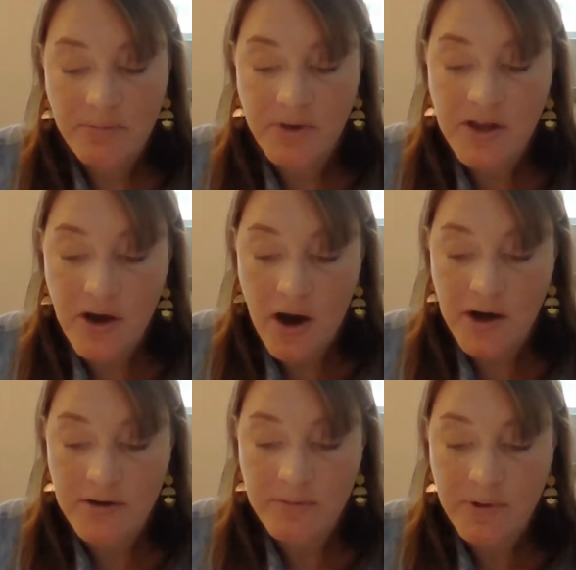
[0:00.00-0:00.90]
Breathing
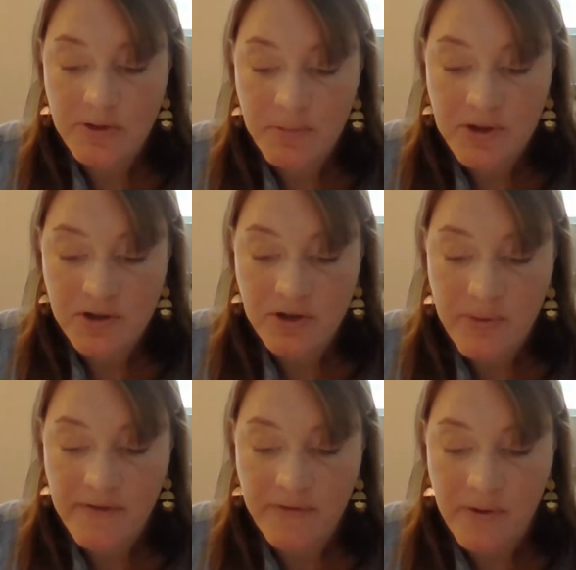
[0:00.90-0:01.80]
hard, Rose pushes her
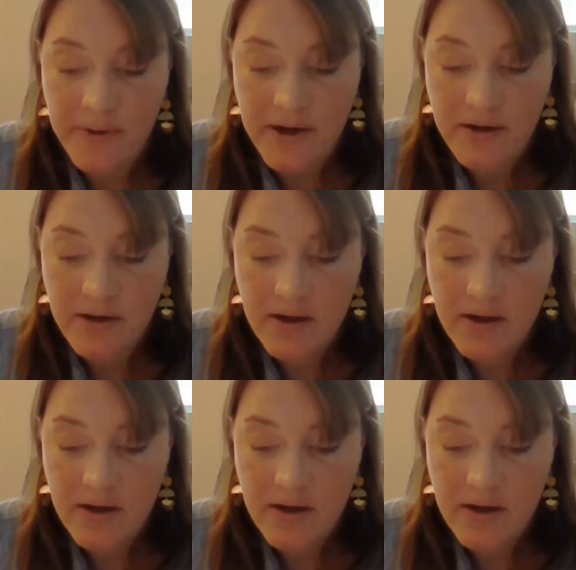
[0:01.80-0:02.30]
way forward.